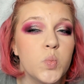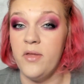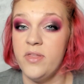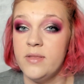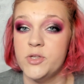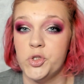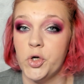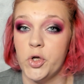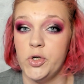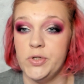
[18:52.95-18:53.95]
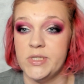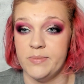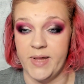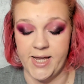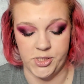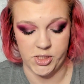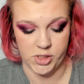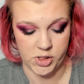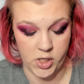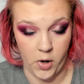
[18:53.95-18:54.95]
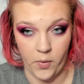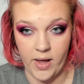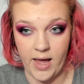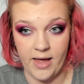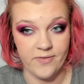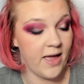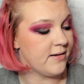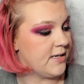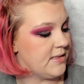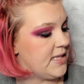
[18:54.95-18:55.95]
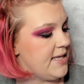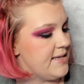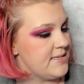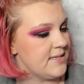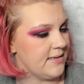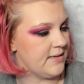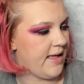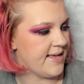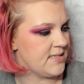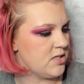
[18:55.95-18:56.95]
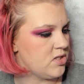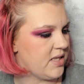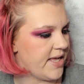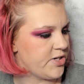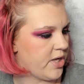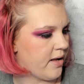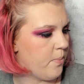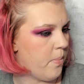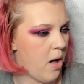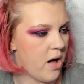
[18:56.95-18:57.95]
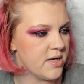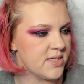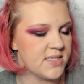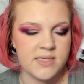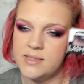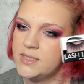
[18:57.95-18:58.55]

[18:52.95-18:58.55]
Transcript: I think this look could use some lashes. So, I've got these Essence Lash Like a Boss.